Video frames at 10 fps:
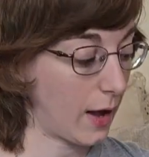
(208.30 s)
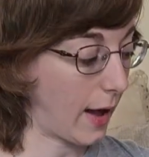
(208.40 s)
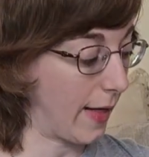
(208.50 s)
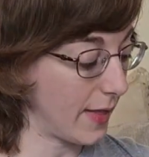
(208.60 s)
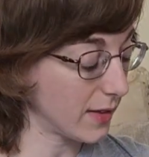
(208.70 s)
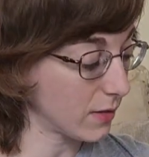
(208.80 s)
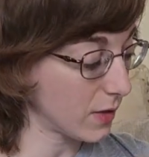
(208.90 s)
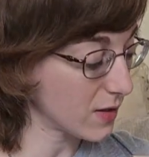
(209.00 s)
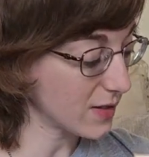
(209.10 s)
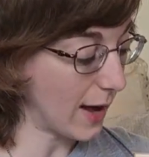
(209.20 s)
And
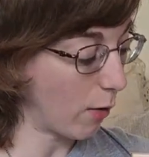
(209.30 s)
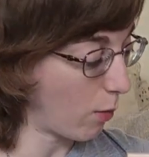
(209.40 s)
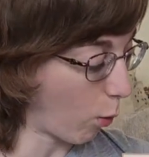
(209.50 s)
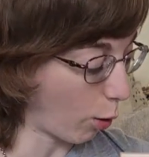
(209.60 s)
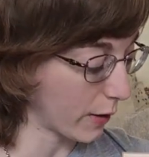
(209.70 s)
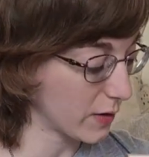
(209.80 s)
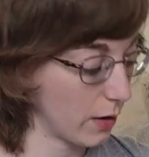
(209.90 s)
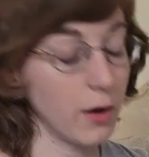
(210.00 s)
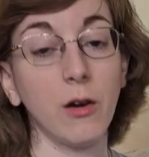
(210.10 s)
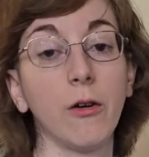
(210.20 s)
this is how it works
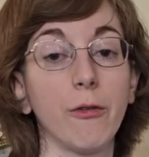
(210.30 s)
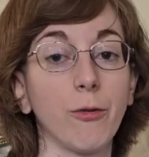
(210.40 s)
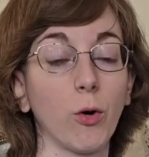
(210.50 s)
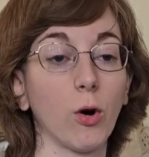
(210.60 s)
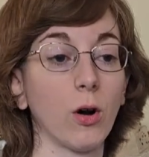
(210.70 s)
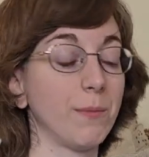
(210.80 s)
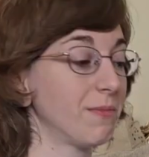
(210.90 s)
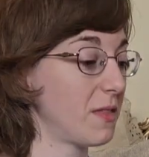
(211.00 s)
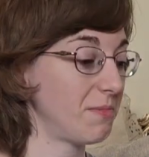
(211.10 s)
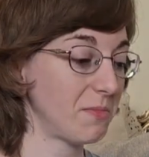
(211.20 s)
for
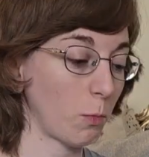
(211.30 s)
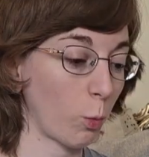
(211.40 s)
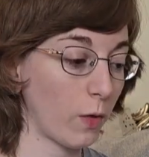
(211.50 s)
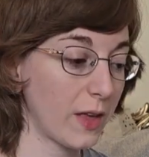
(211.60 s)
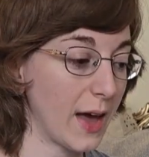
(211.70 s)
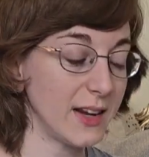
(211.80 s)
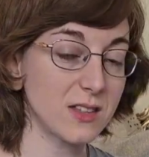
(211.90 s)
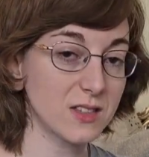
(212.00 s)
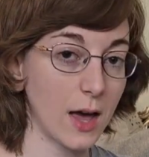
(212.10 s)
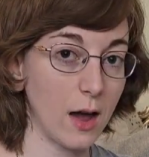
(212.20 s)
really any
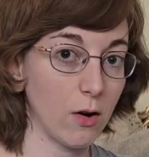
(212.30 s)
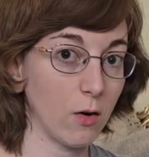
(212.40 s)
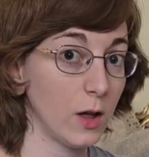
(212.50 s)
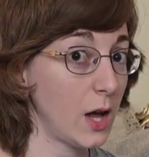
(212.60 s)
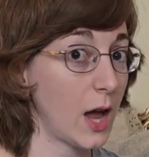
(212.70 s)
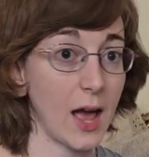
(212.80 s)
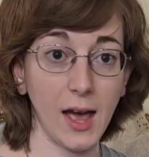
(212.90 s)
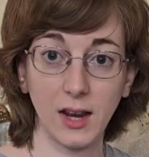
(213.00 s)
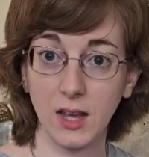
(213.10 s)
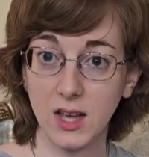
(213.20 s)
scale,
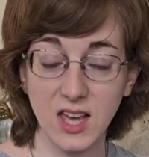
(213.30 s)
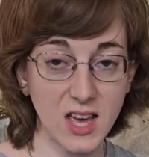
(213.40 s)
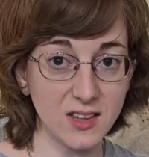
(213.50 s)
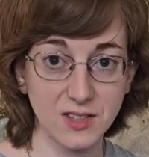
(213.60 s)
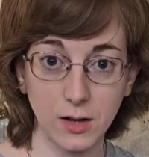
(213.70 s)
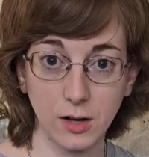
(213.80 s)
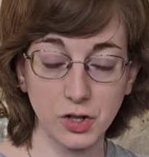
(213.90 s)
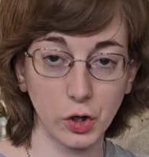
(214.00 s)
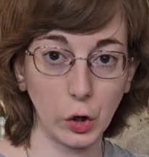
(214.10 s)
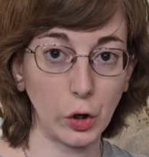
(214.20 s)
any key
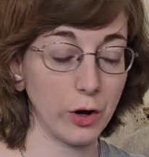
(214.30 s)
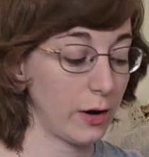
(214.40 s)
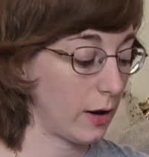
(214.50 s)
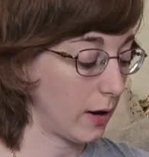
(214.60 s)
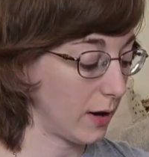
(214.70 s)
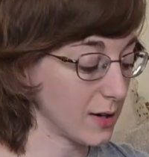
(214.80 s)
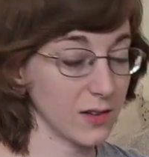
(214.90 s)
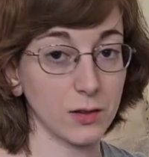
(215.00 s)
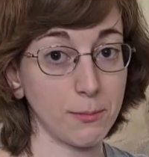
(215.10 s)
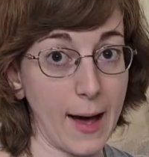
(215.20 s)
signature. It
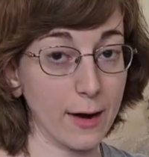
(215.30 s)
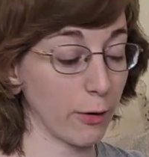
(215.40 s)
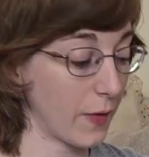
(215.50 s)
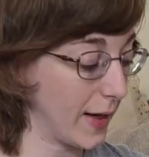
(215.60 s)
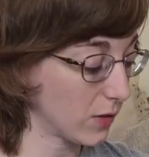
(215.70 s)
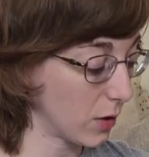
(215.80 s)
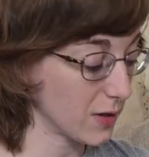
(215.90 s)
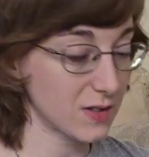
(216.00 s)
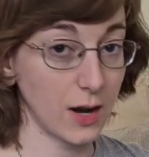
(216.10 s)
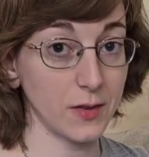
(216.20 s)
doesn't matter. That's going to
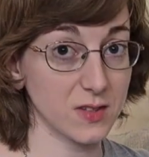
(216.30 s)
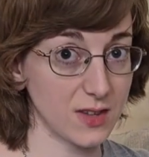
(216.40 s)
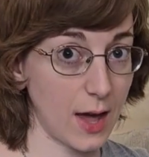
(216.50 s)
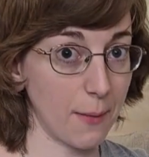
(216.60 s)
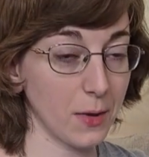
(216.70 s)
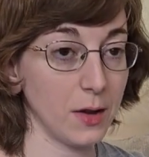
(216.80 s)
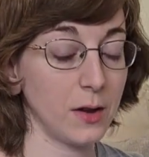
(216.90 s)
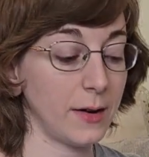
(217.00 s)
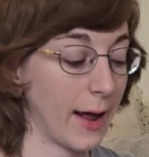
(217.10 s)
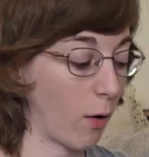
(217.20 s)
stay the same.
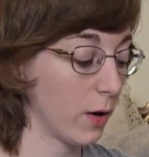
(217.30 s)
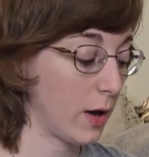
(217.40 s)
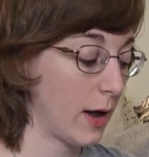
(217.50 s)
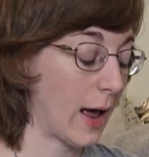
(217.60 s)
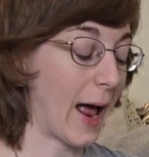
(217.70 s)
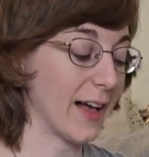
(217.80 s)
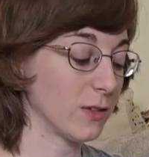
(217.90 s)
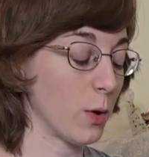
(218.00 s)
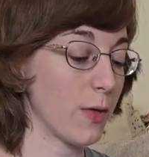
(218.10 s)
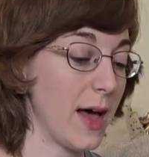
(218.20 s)
Now, as
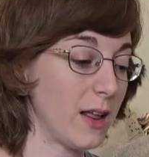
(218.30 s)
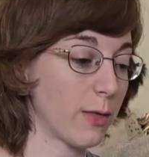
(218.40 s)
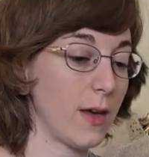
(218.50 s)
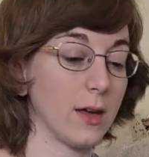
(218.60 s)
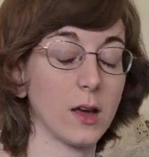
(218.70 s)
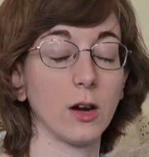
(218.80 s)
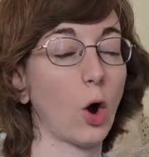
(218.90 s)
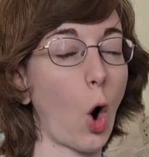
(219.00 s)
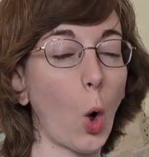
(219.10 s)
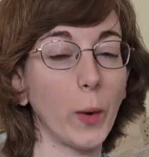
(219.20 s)
with anything, it can
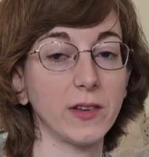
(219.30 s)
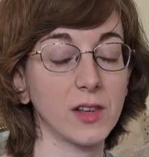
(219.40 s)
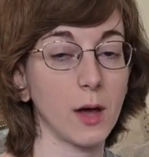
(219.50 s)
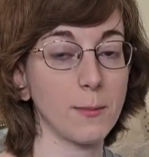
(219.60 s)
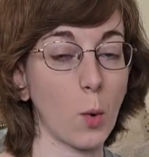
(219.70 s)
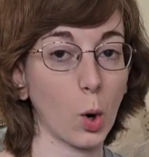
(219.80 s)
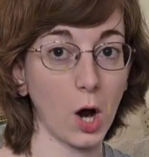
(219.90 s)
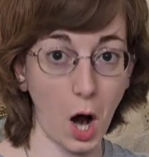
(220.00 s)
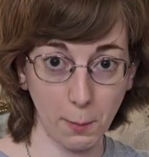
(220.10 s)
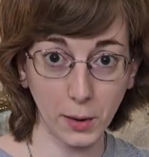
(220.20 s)
always get more
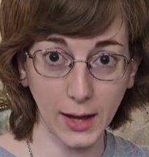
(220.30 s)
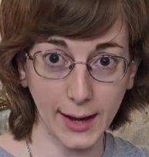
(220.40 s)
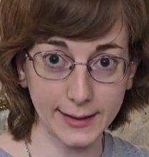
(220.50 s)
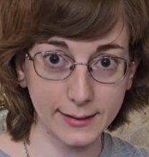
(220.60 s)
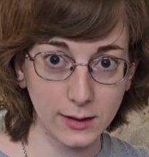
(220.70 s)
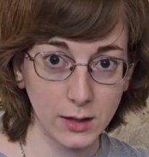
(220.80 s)
complicated.